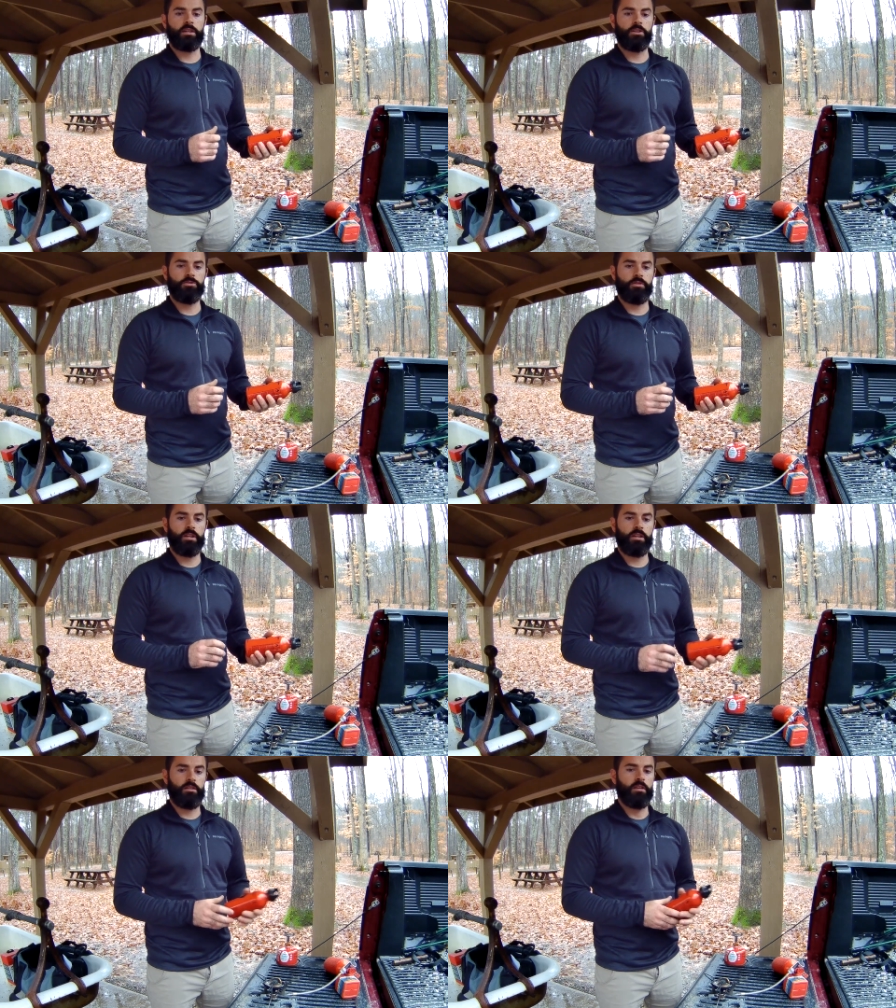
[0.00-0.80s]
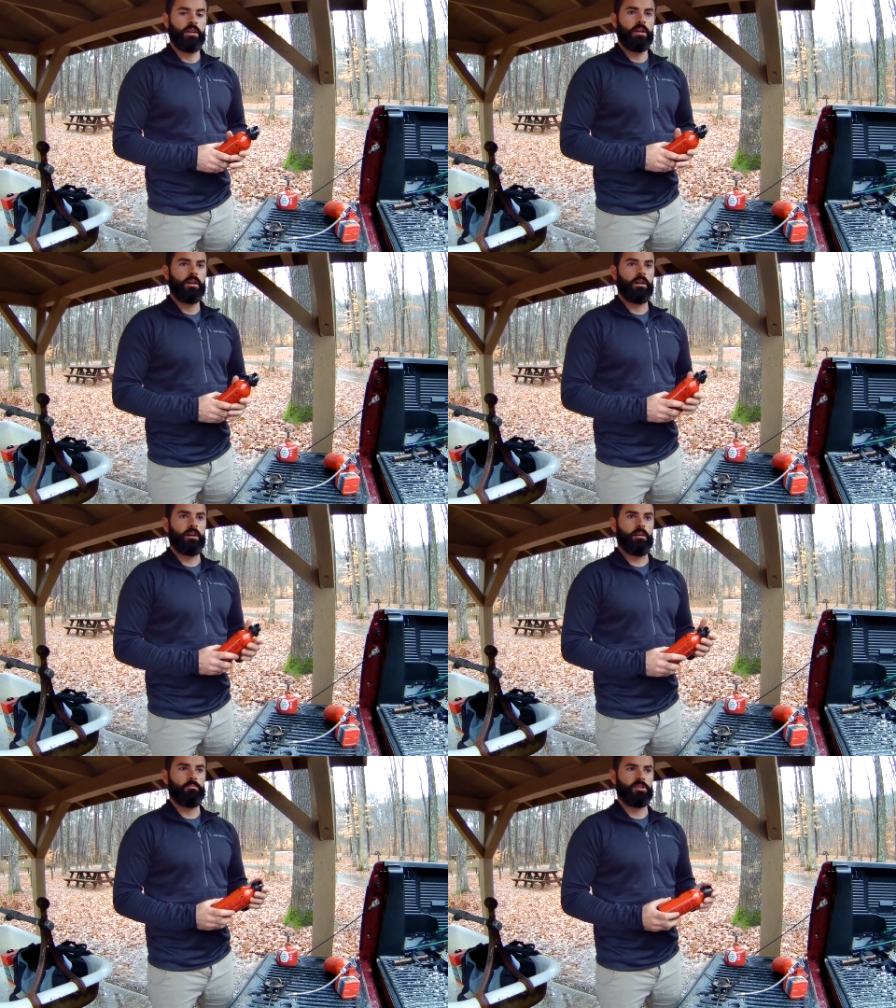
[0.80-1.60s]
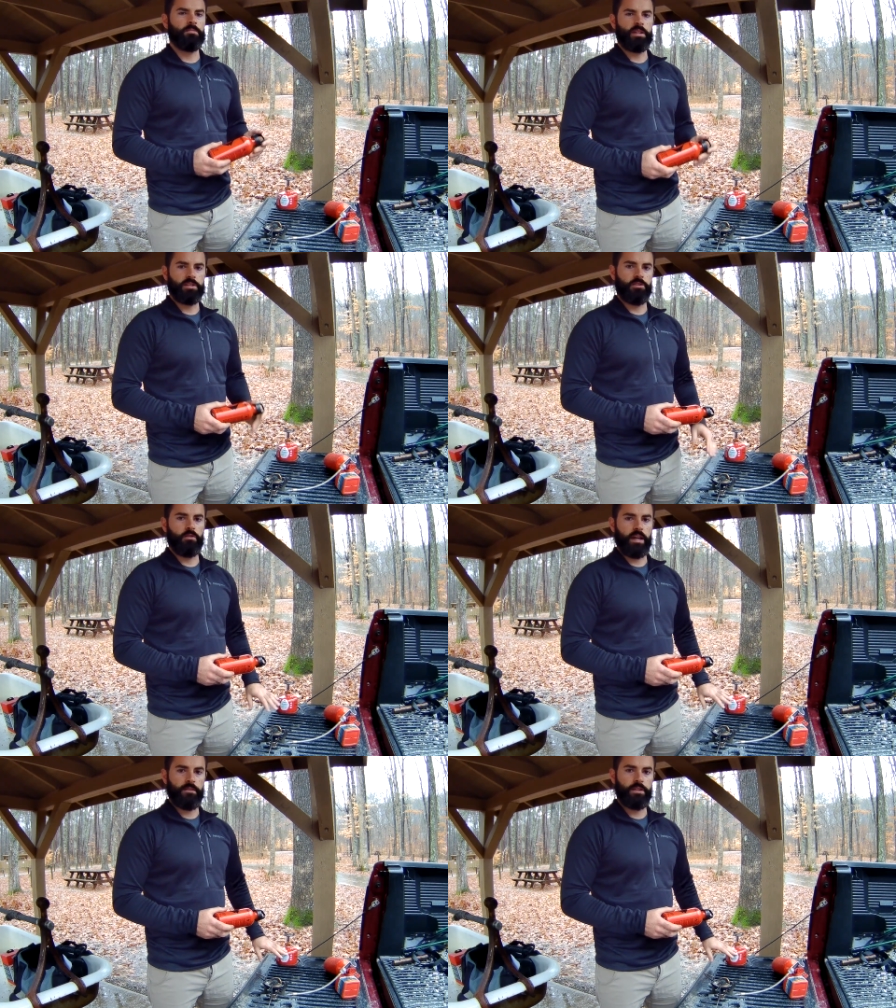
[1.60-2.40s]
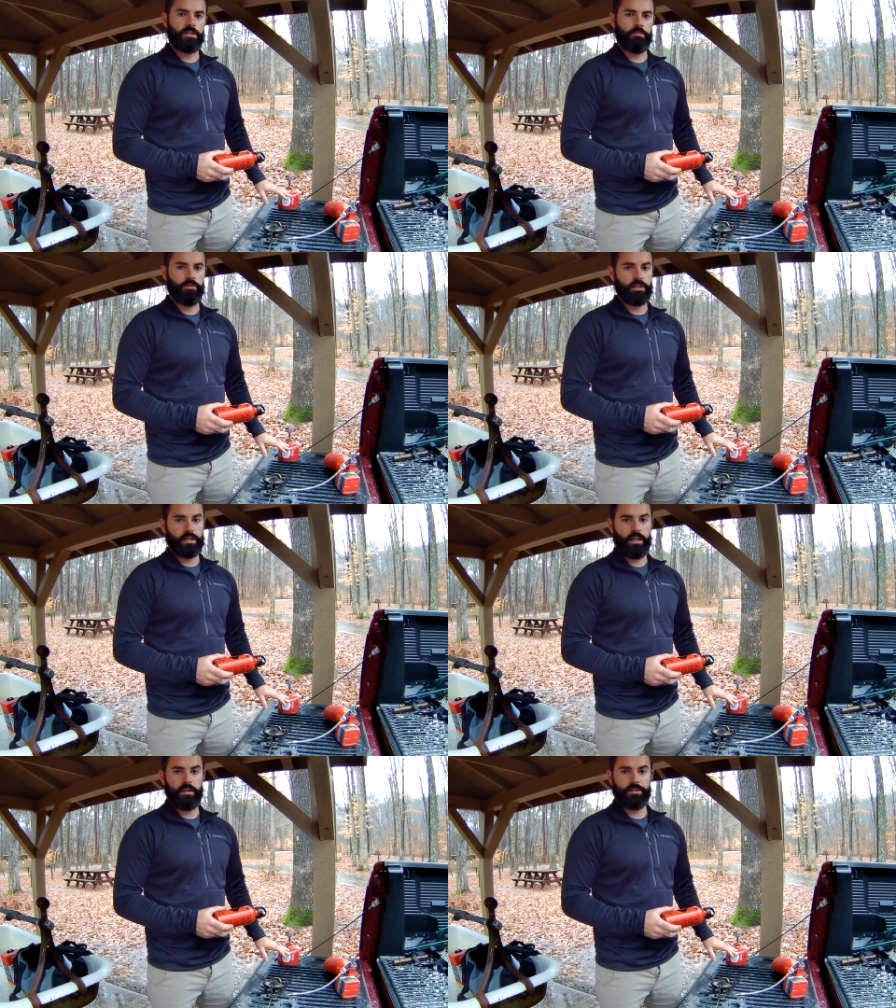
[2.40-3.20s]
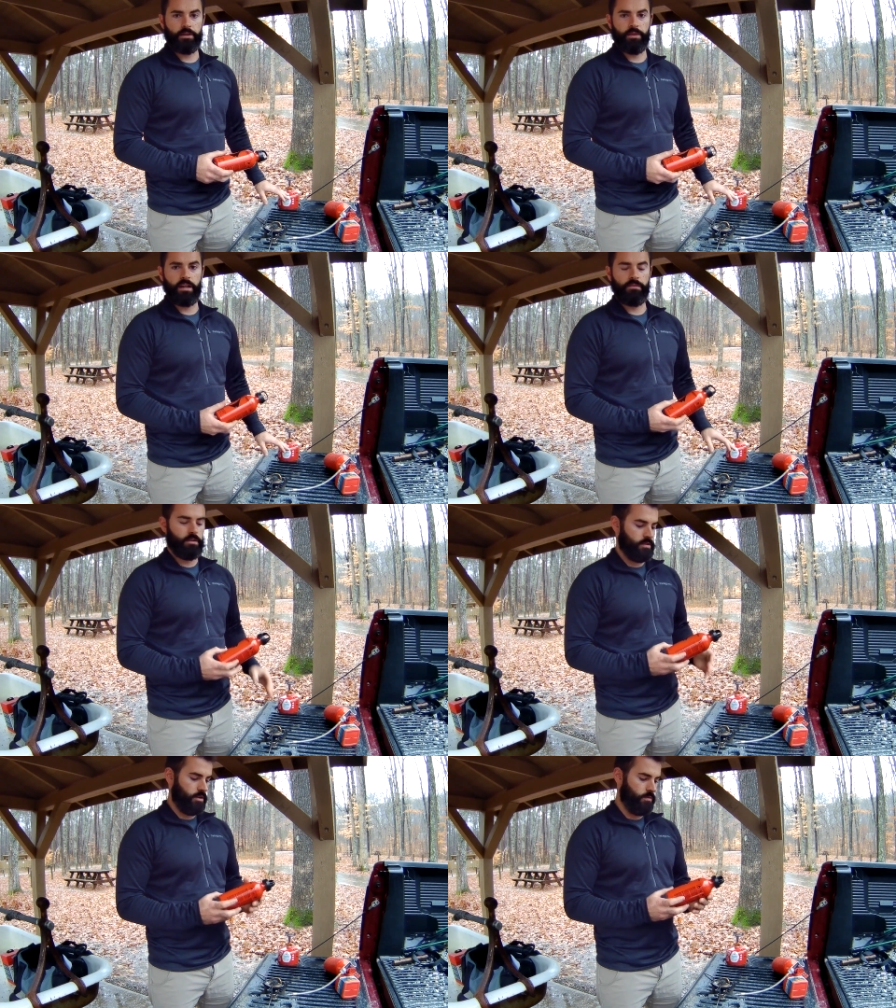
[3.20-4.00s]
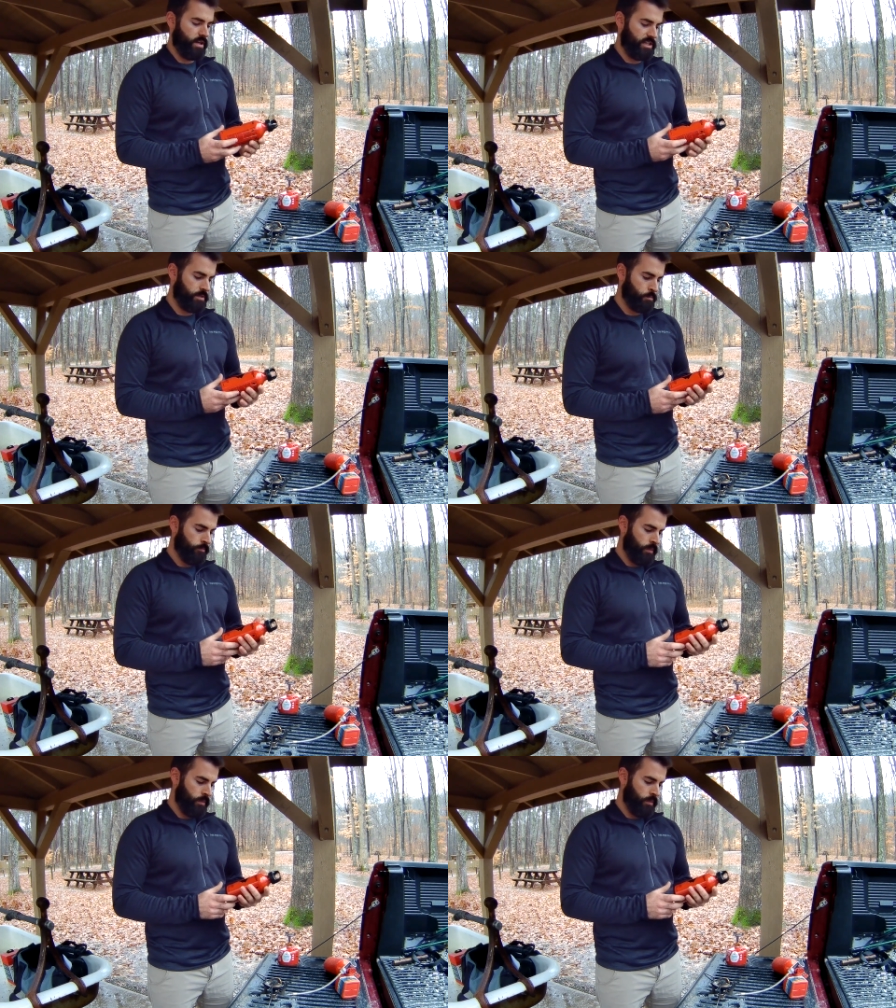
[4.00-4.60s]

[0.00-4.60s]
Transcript: country, and some places don't have these compressed cans like we have here in the U.S.